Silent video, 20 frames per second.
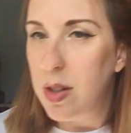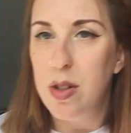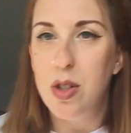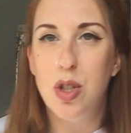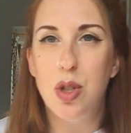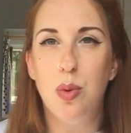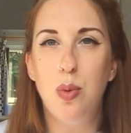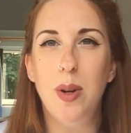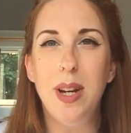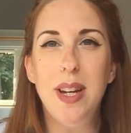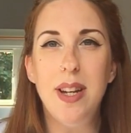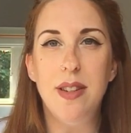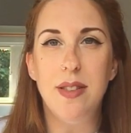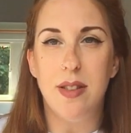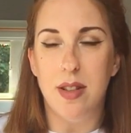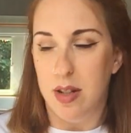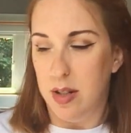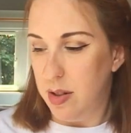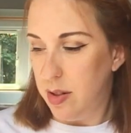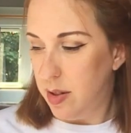
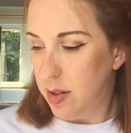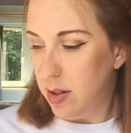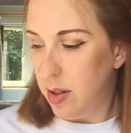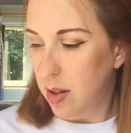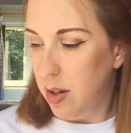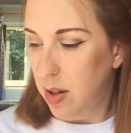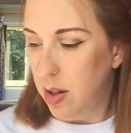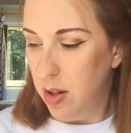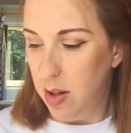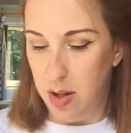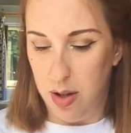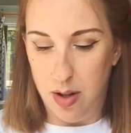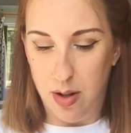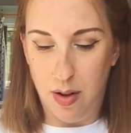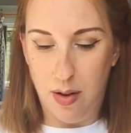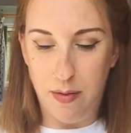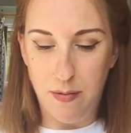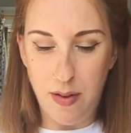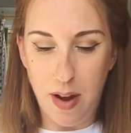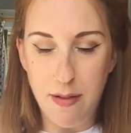Tweezers.
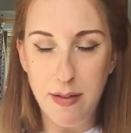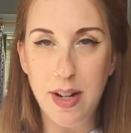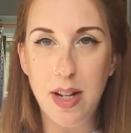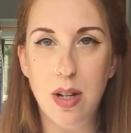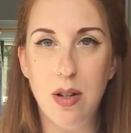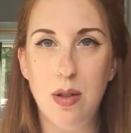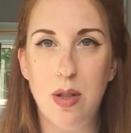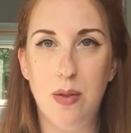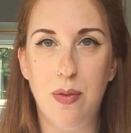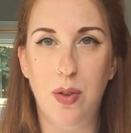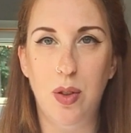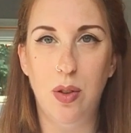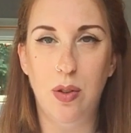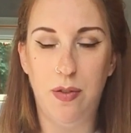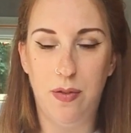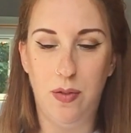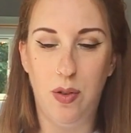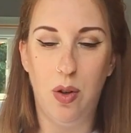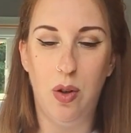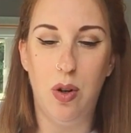Very useful
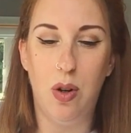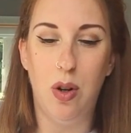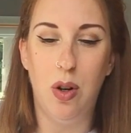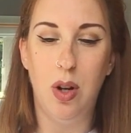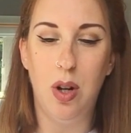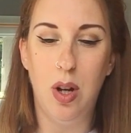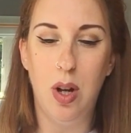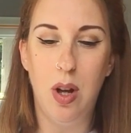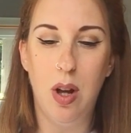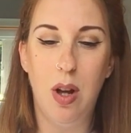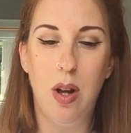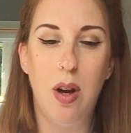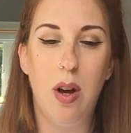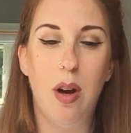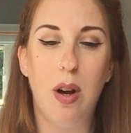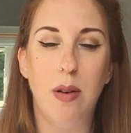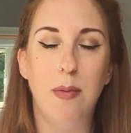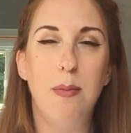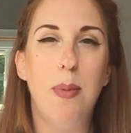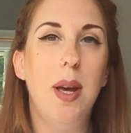for
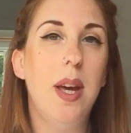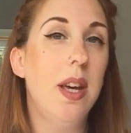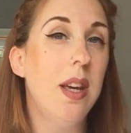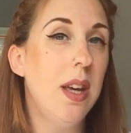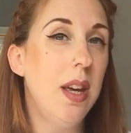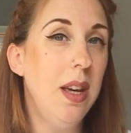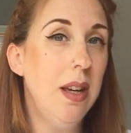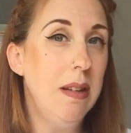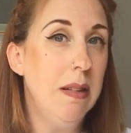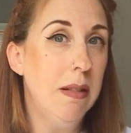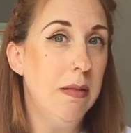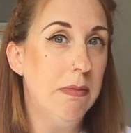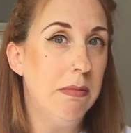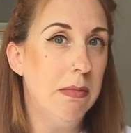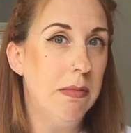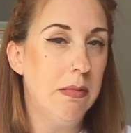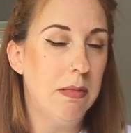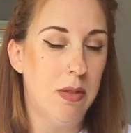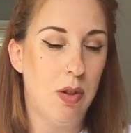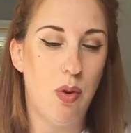unpicking
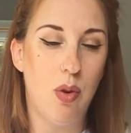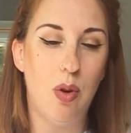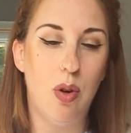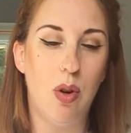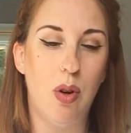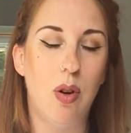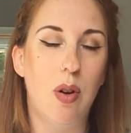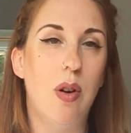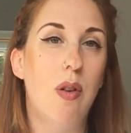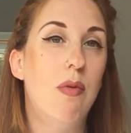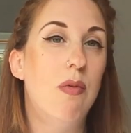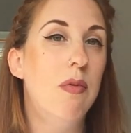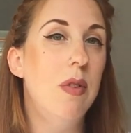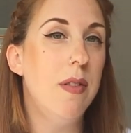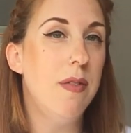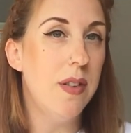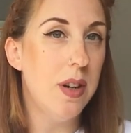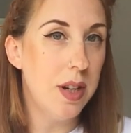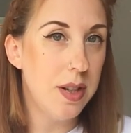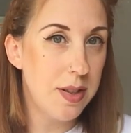or
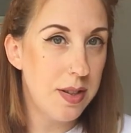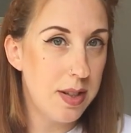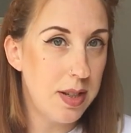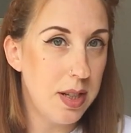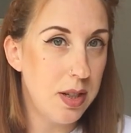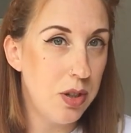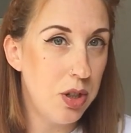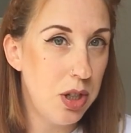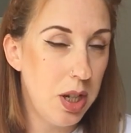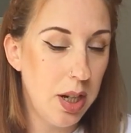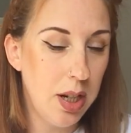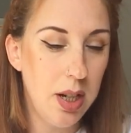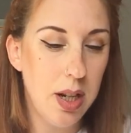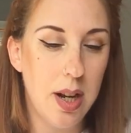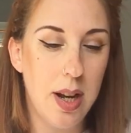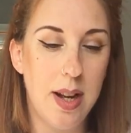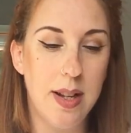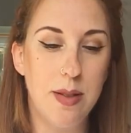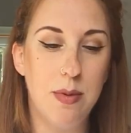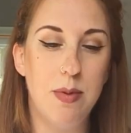reverse stitching,
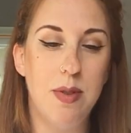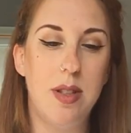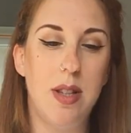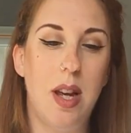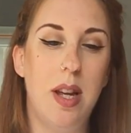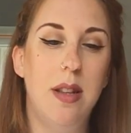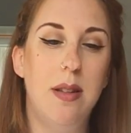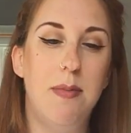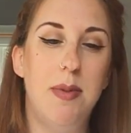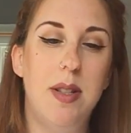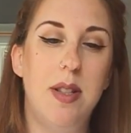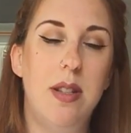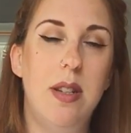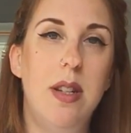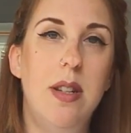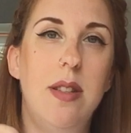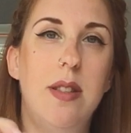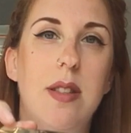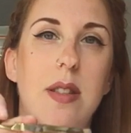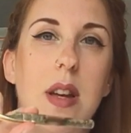as we say in the
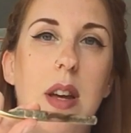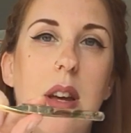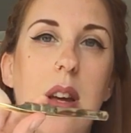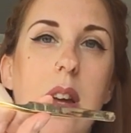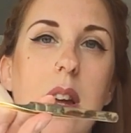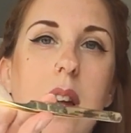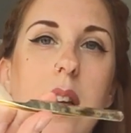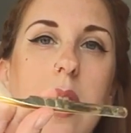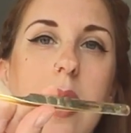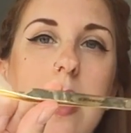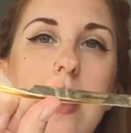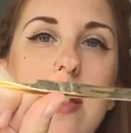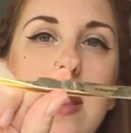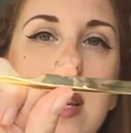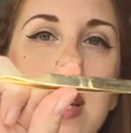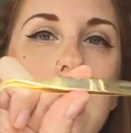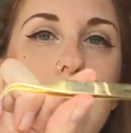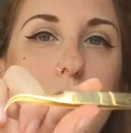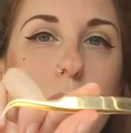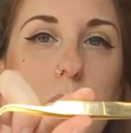business.
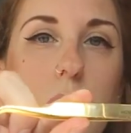These